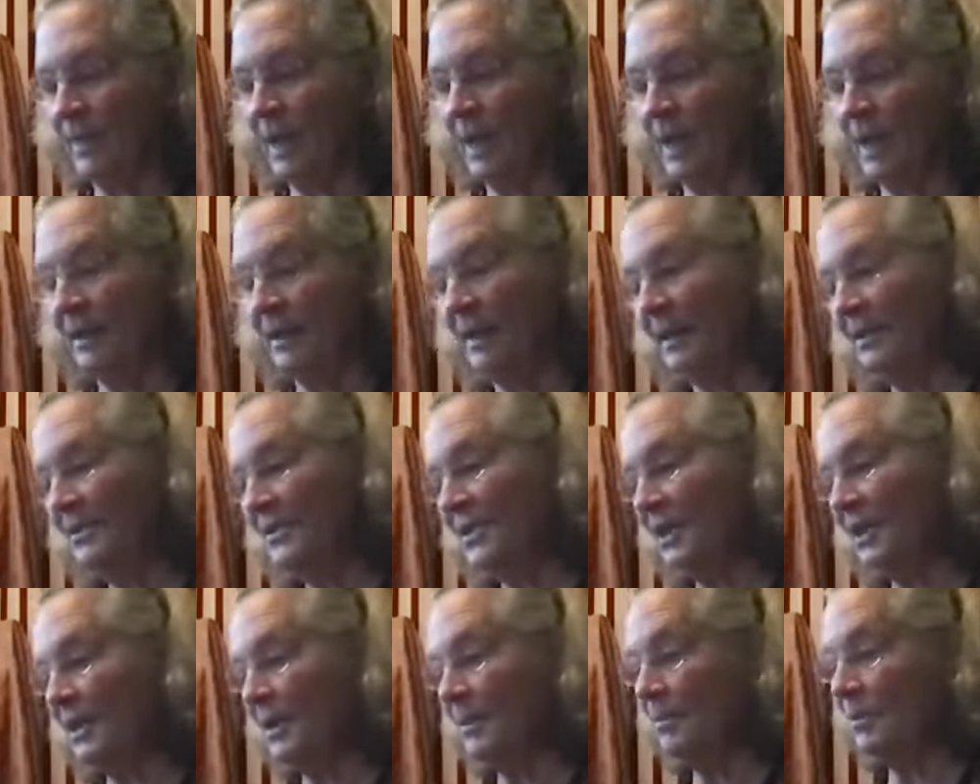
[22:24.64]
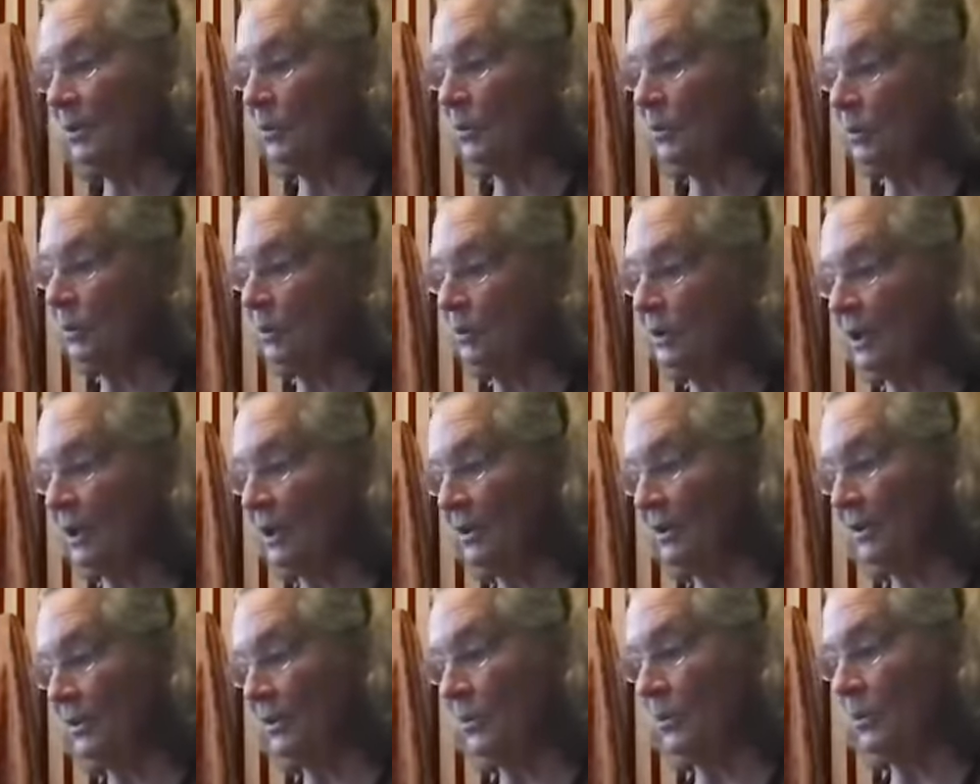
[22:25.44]
At that time, the
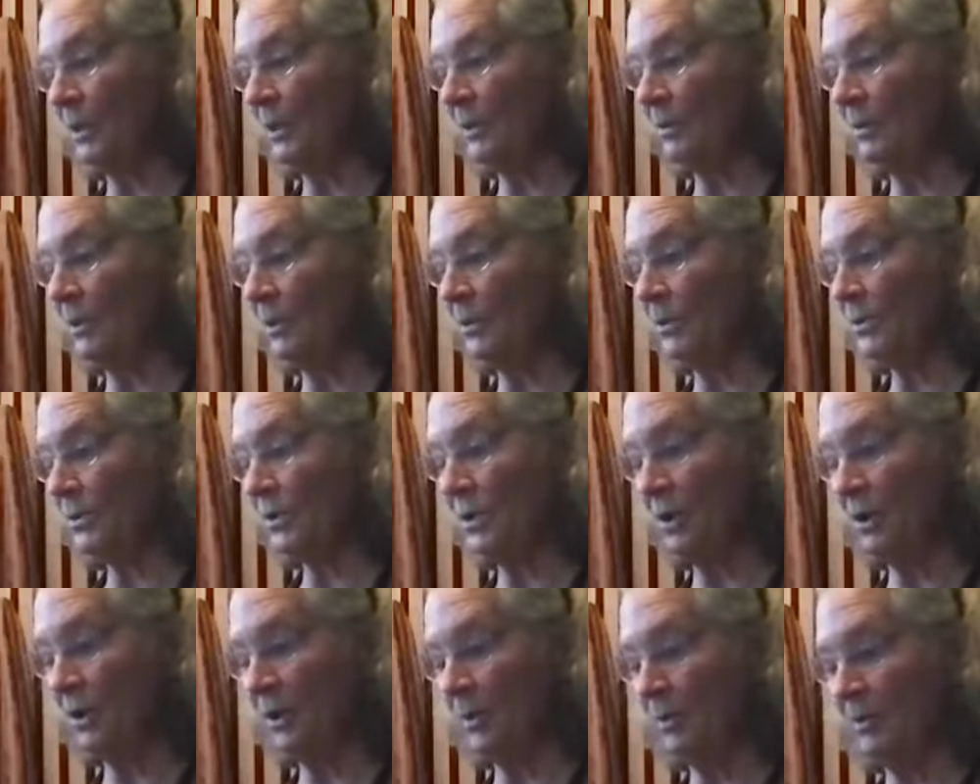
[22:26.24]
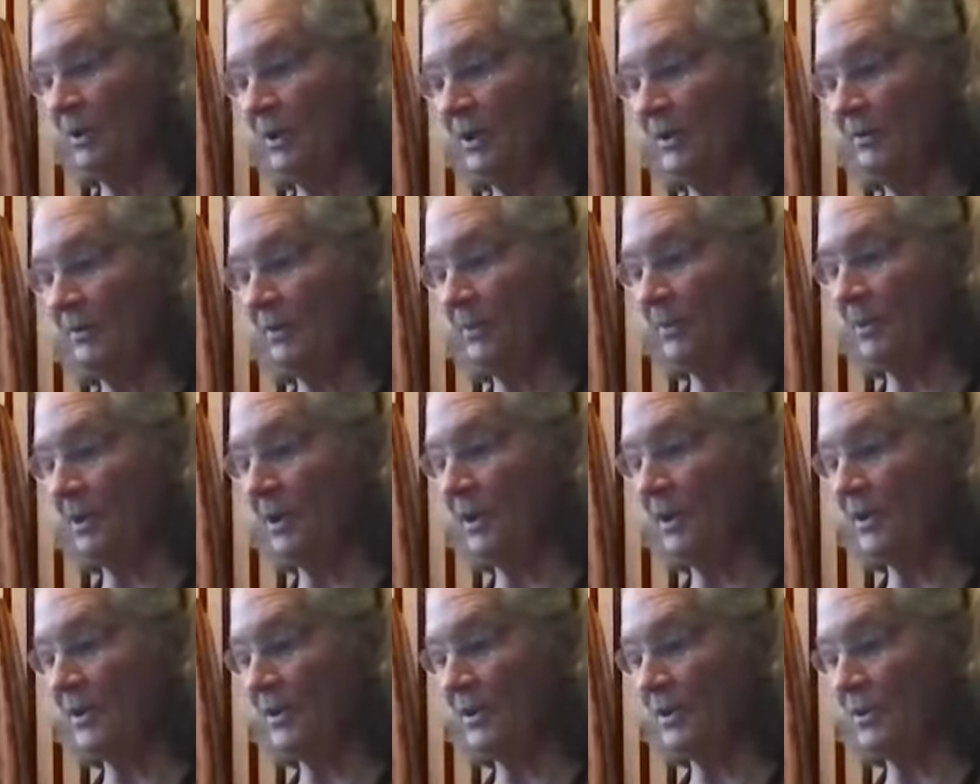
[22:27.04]
world-honored one rose calmly from
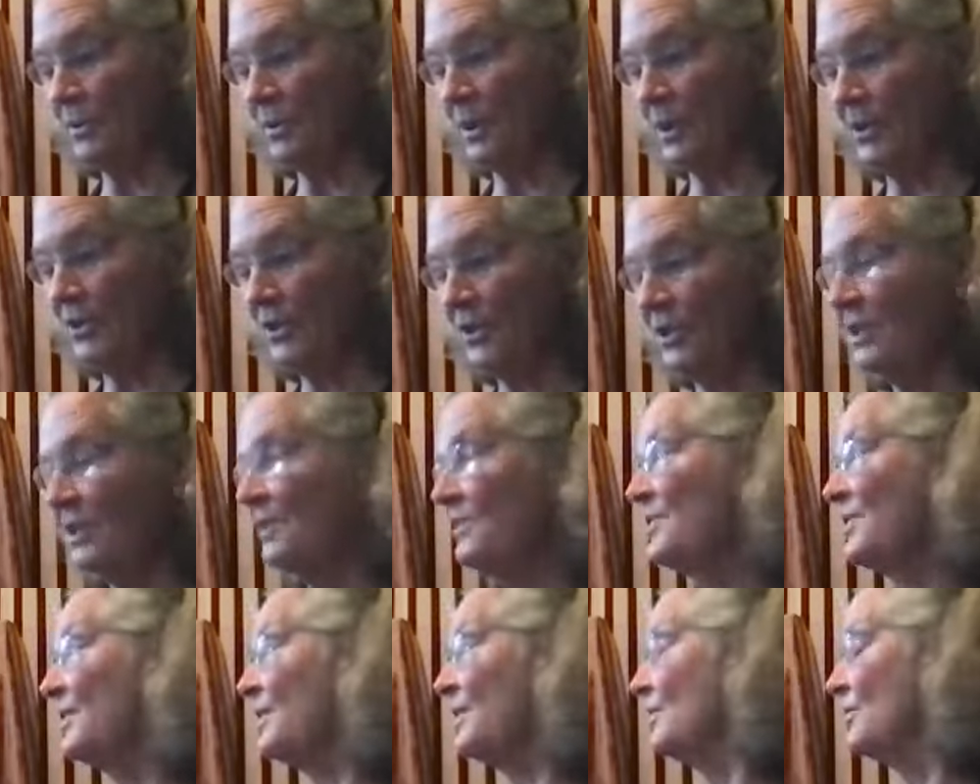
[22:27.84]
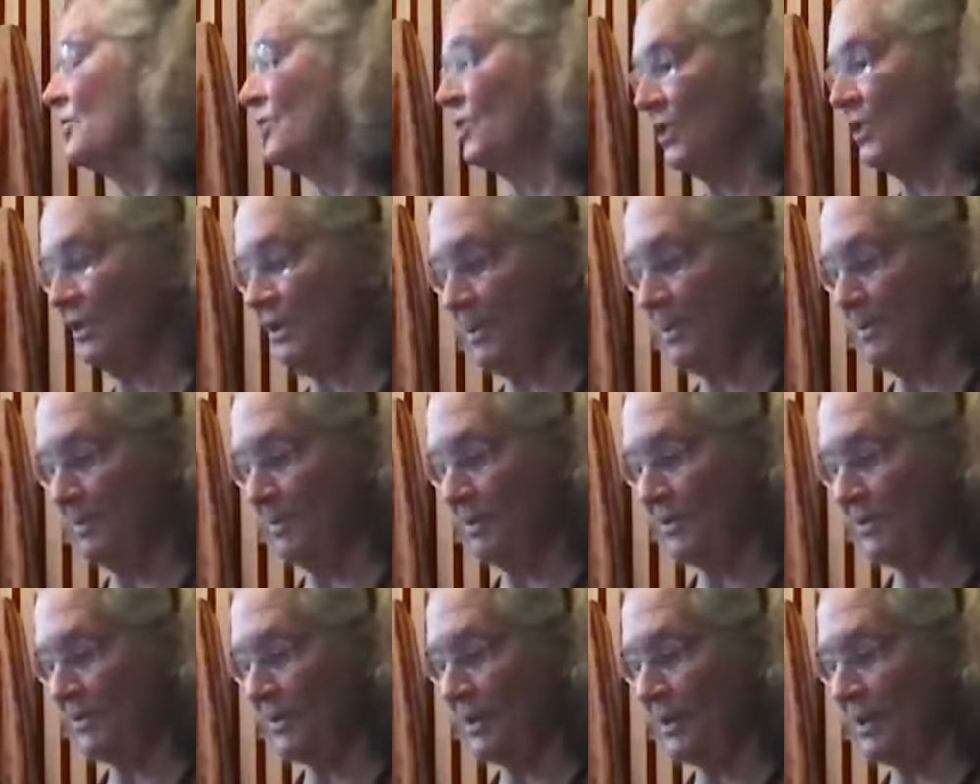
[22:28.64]
concentration and said to
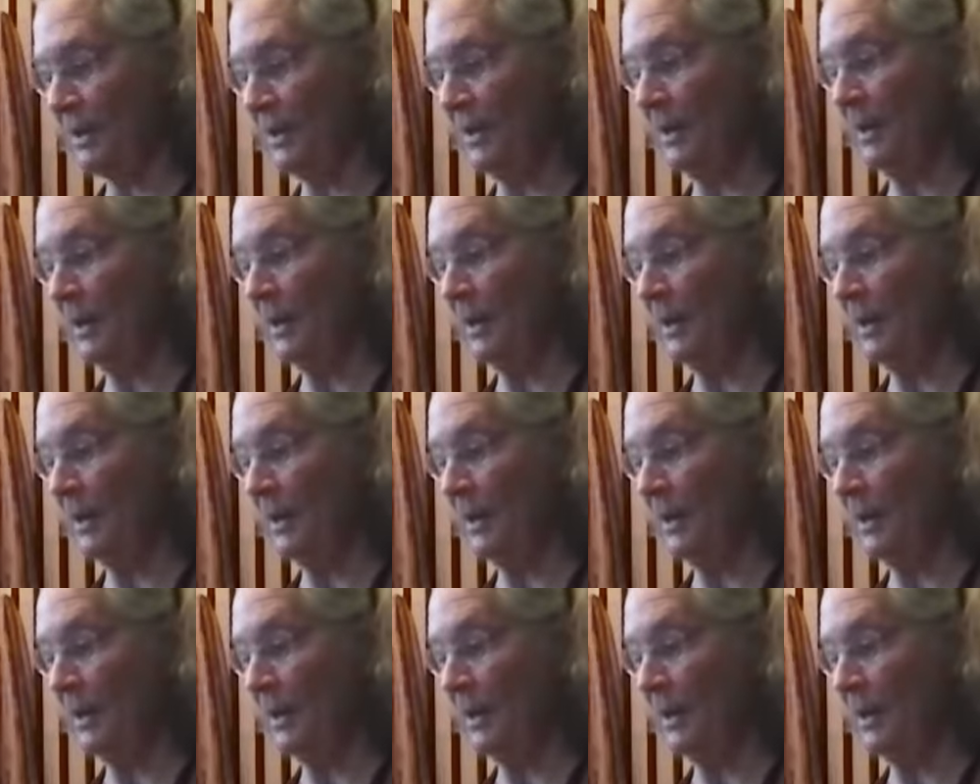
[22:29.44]
Shariputra,